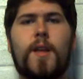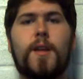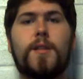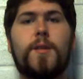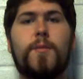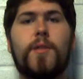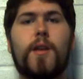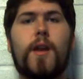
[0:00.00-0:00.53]

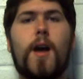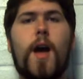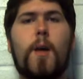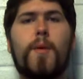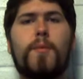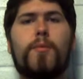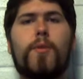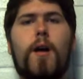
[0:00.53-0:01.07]
Some of the
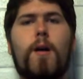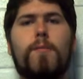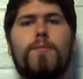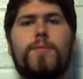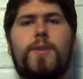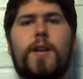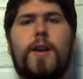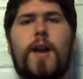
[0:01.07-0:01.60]
common
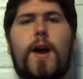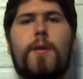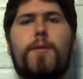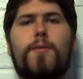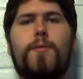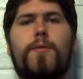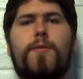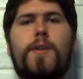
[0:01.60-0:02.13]
problems encountered
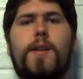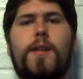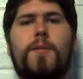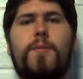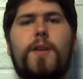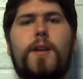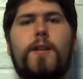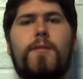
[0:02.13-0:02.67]
with
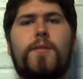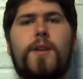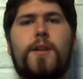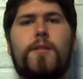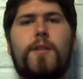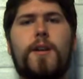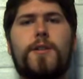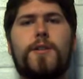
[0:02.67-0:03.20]
VTP
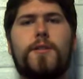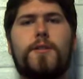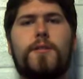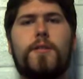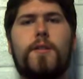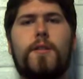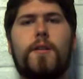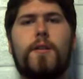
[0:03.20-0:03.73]
configuration
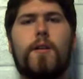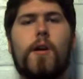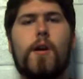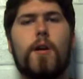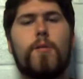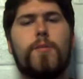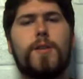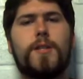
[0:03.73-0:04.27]

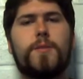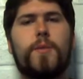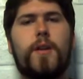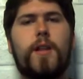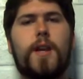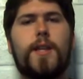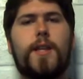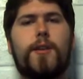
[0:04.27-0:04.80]
are a
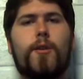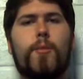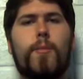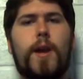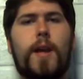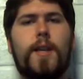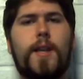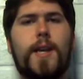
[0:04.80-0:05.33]
misspelling in the
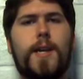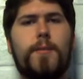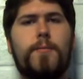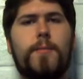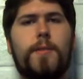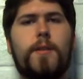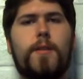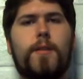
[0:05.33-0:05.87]
domain name,
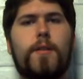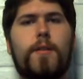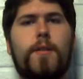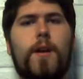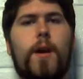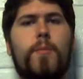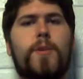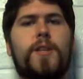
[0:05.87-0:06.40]

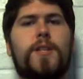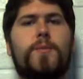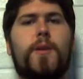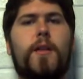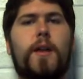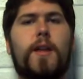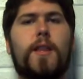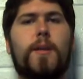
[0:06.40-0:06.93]
a
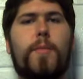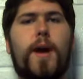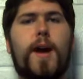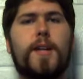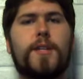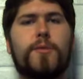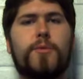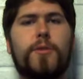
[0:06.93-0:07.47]
misspelling in the
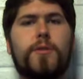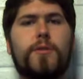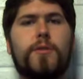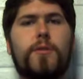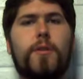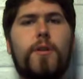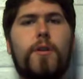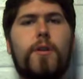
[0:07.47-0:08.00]
password,
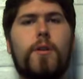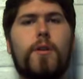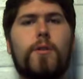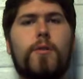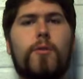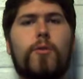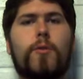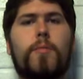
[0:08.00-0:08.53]

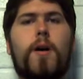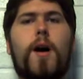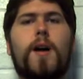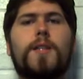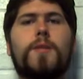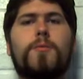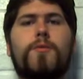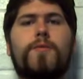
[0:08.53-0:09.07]
or a
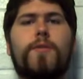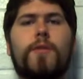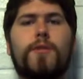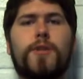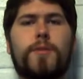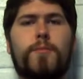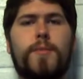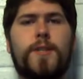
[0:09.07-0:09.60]
possible
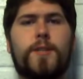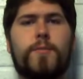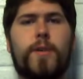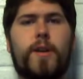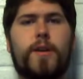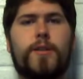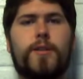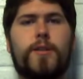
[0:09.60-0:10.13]
version
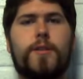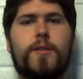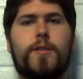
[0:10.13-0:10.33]
mismatch.